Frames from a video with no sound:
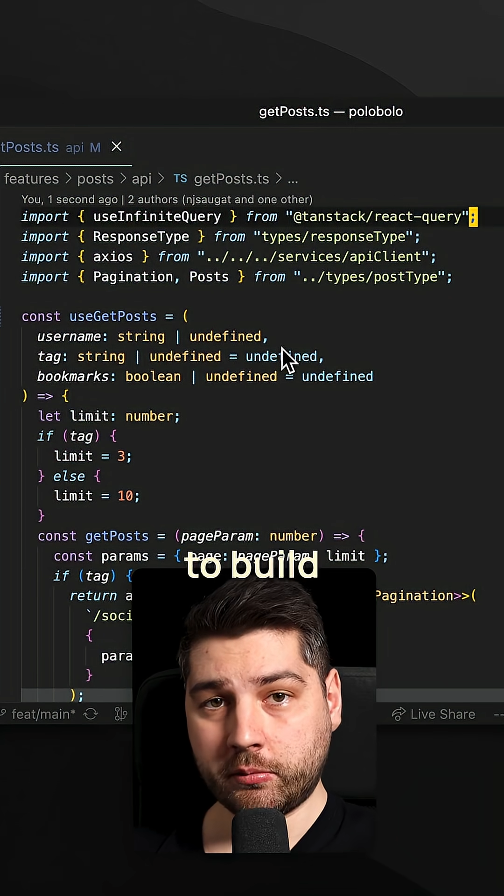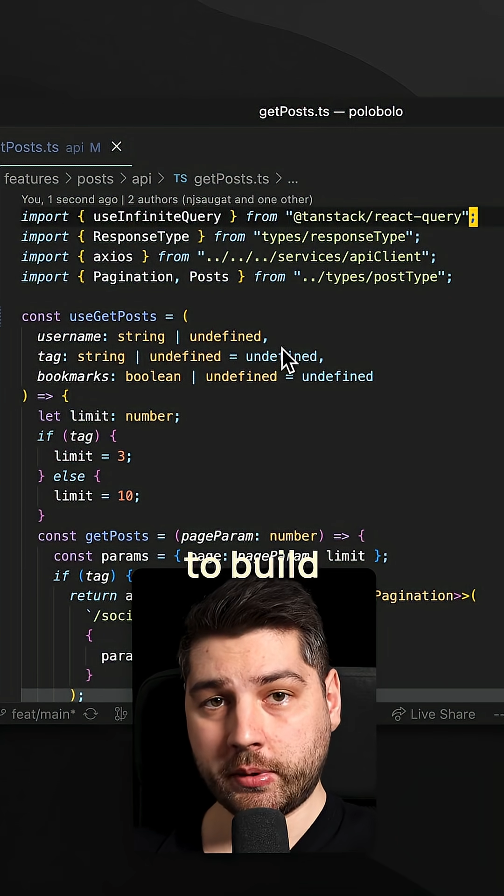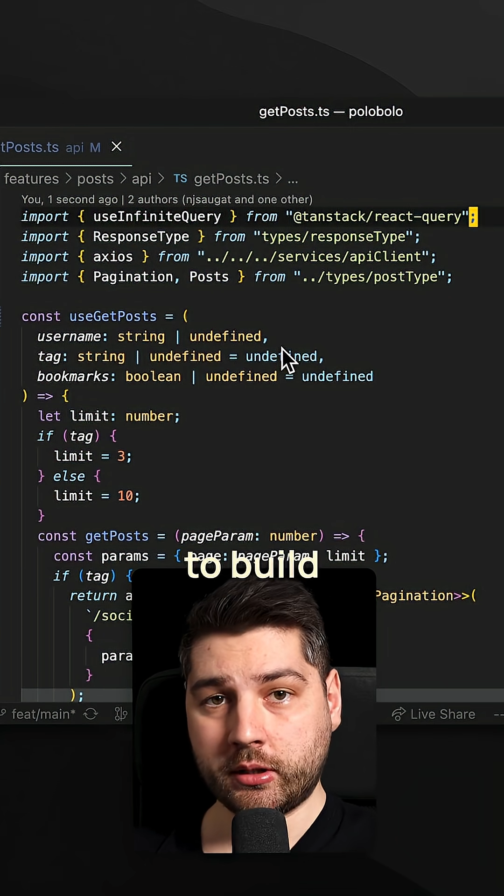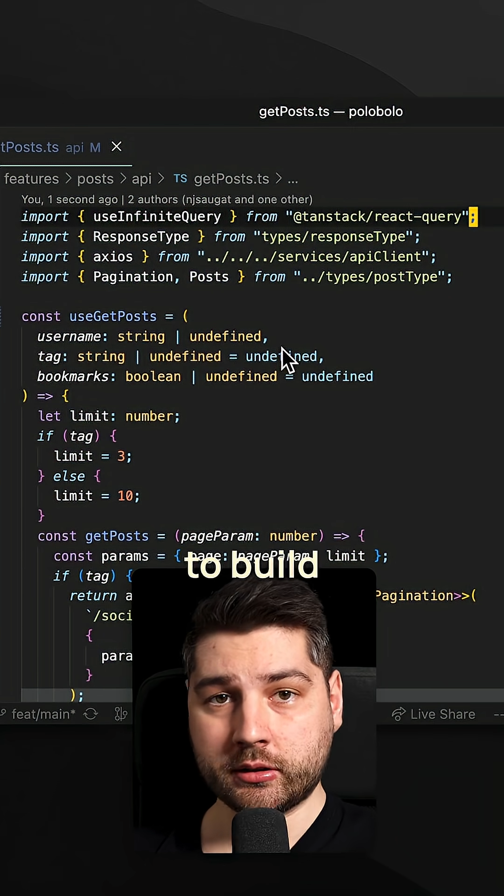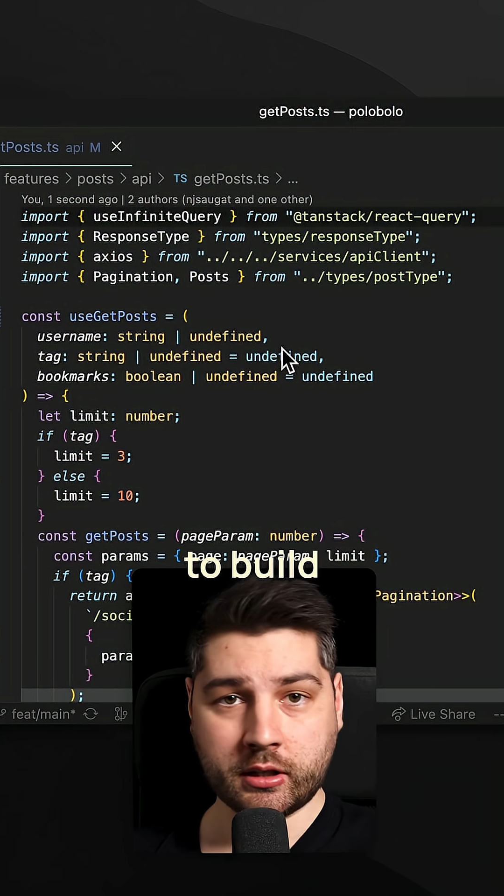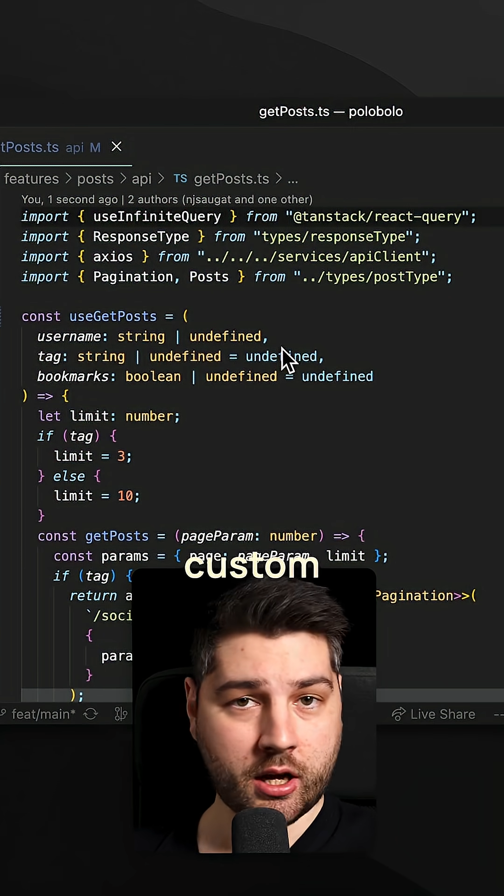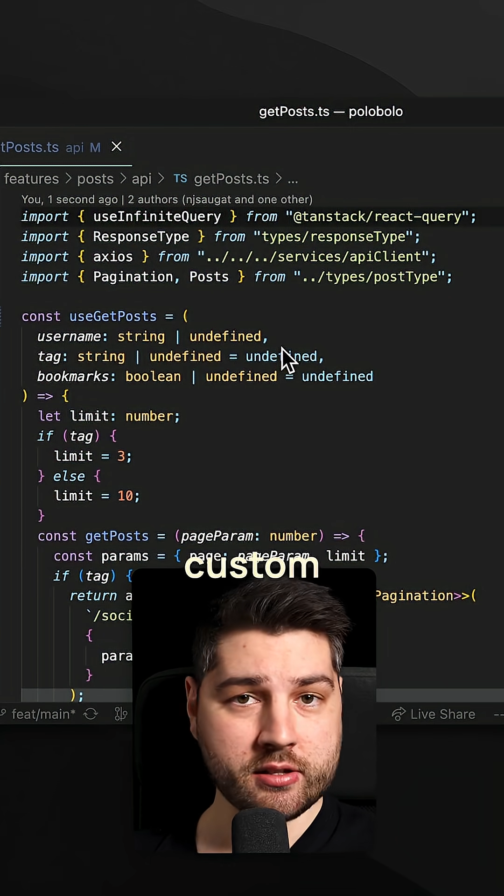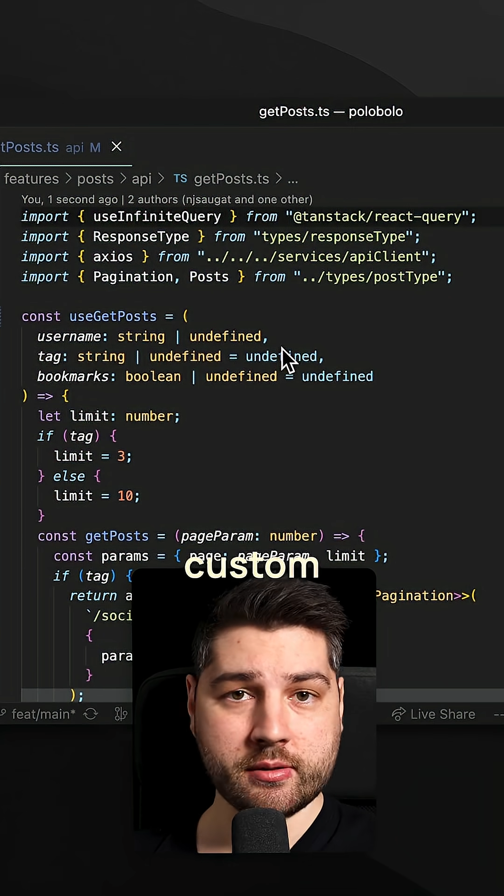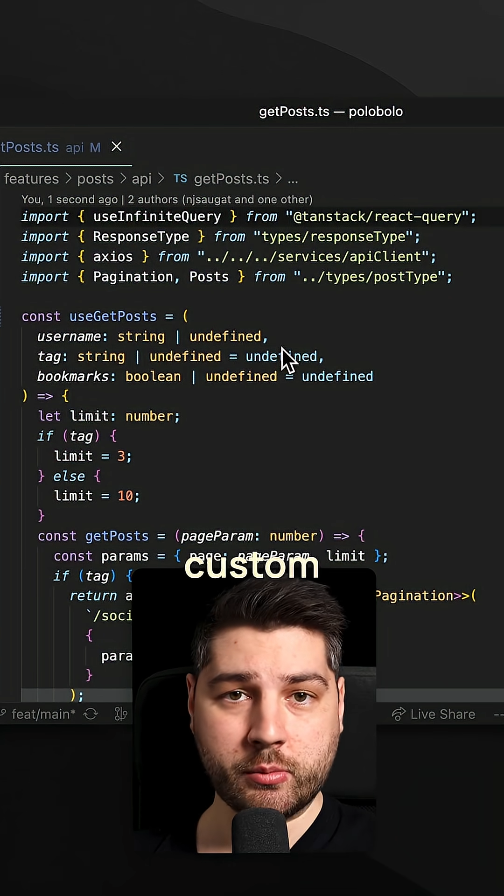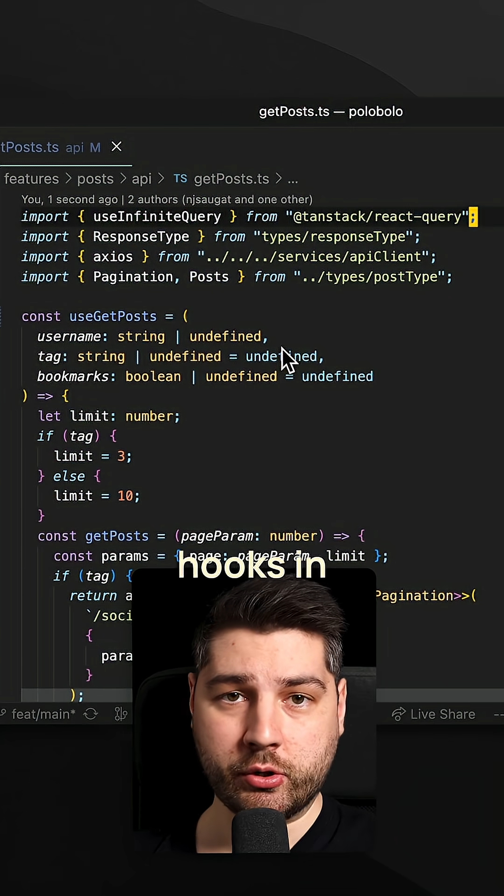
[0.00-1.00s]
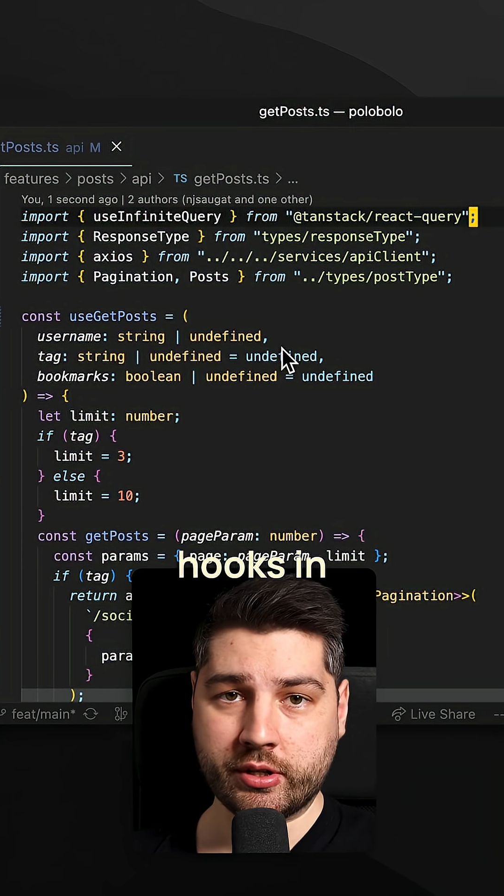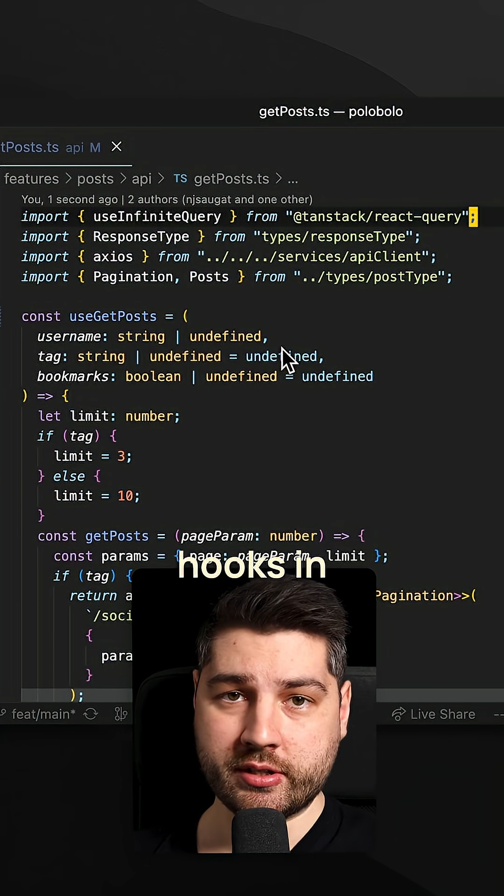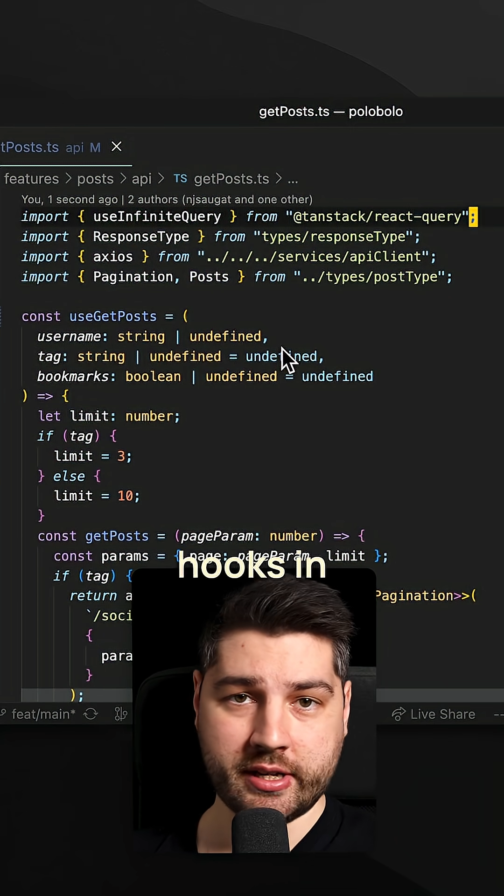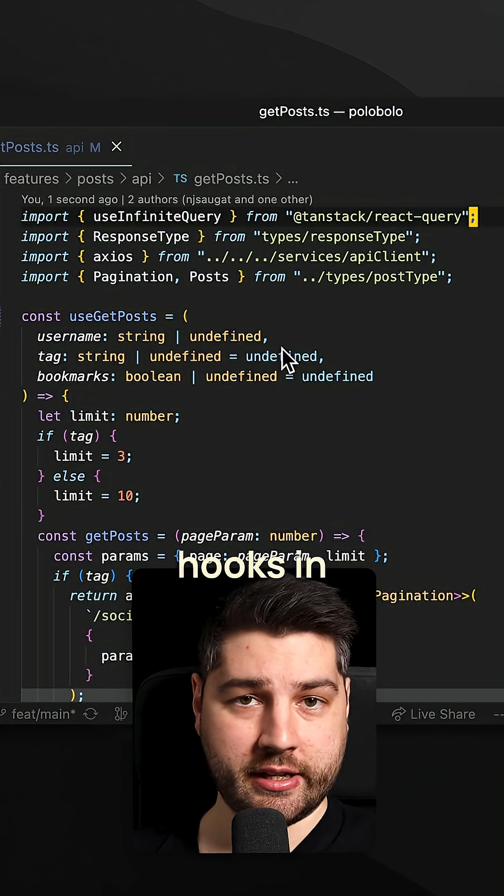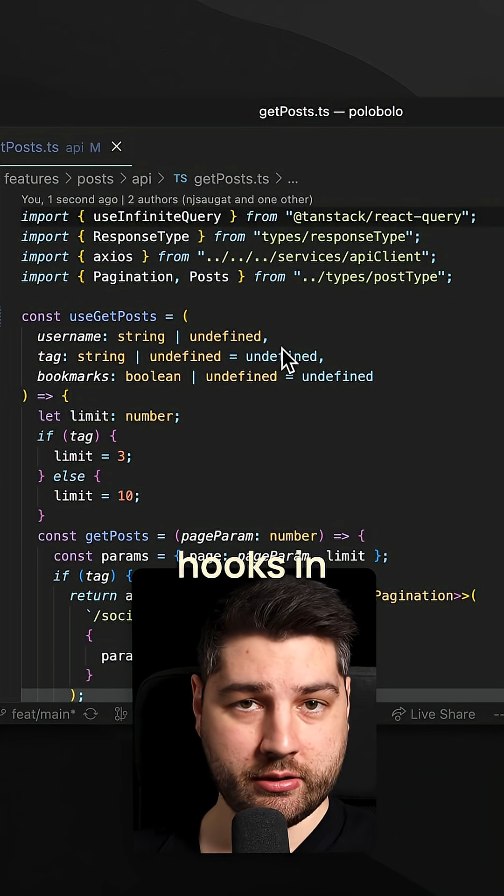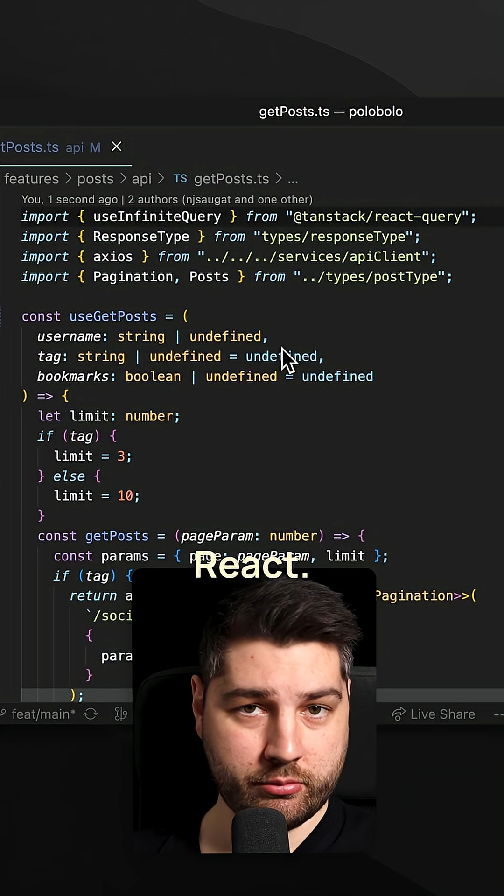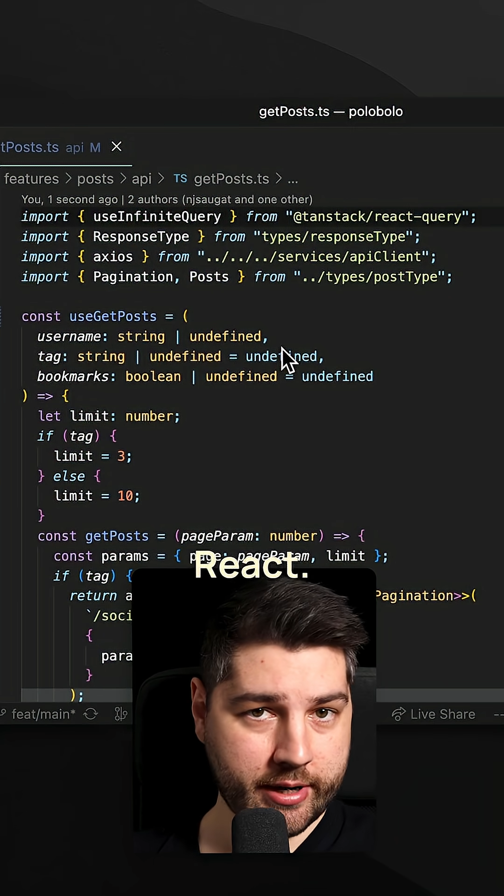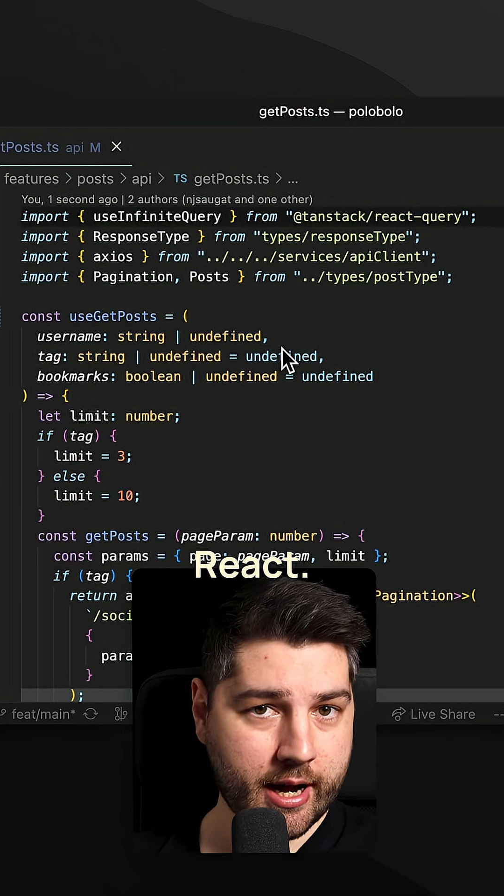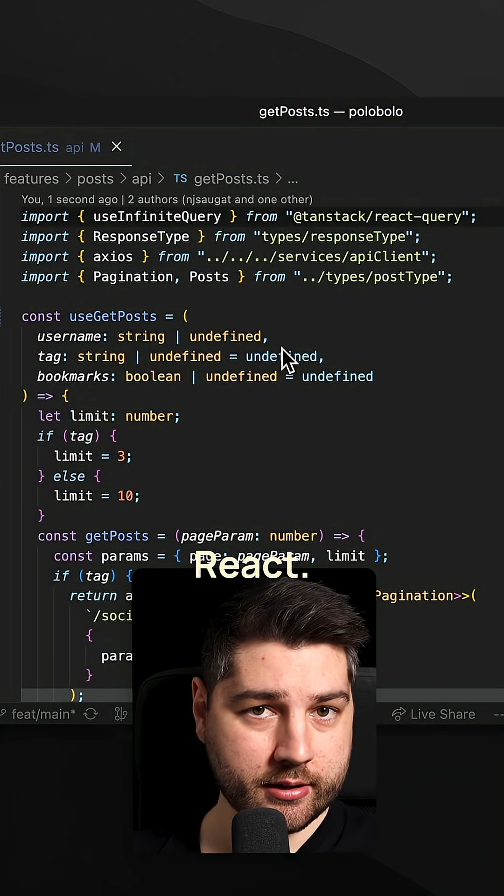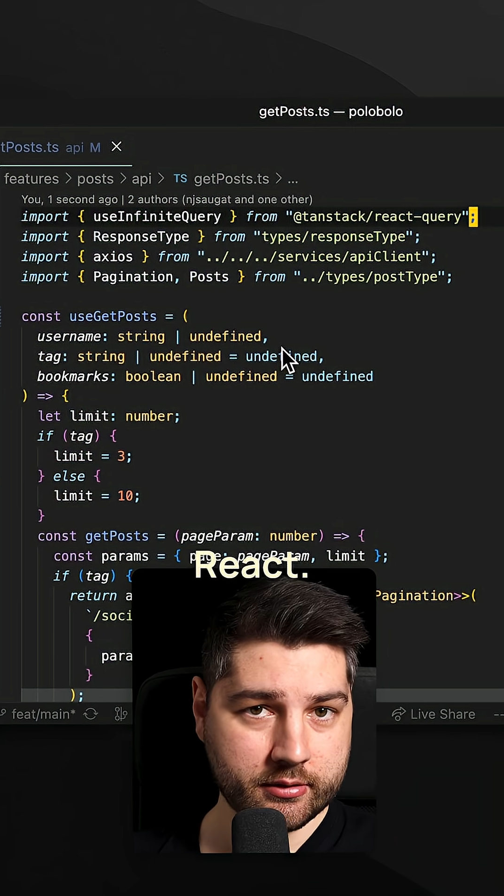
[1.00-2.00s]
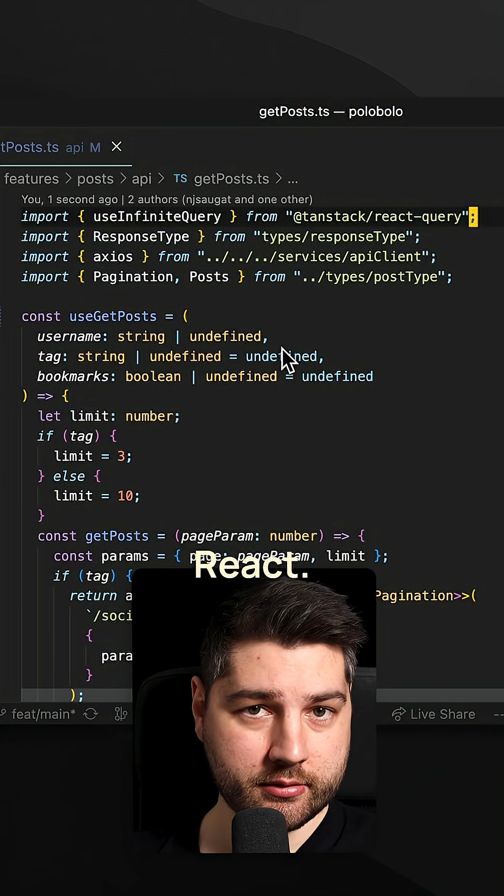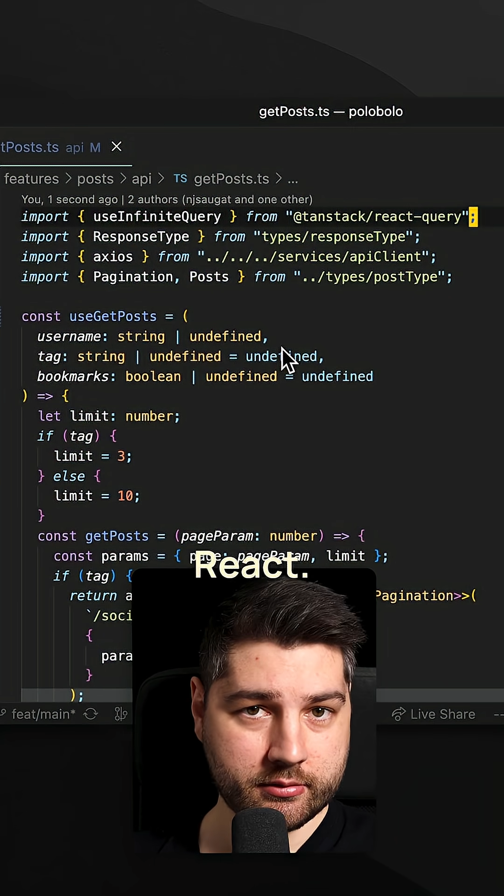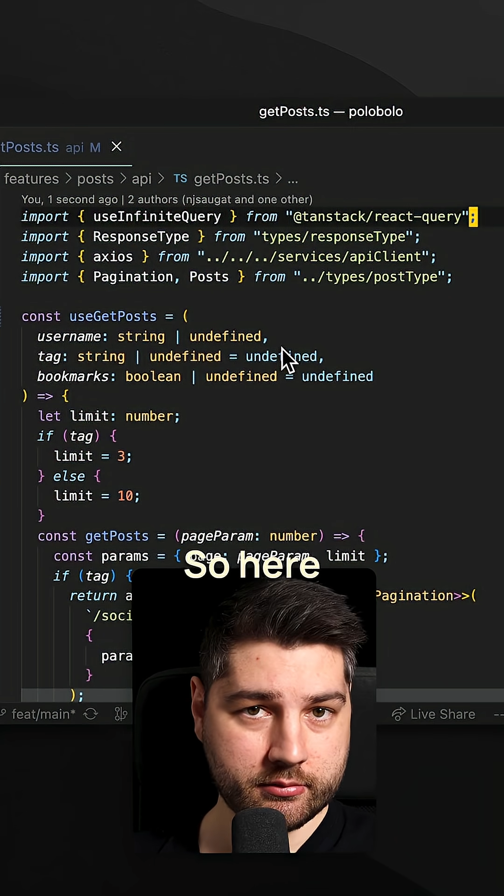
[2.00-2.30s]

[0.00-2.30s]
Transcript: to build custom hooks in React.